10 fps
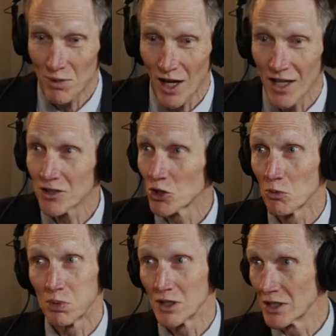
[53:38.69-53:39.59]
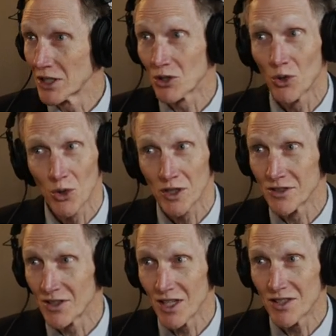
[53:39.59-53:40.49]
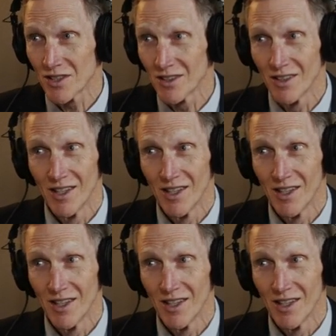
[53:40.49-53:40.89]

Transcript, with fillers: I into a political organization,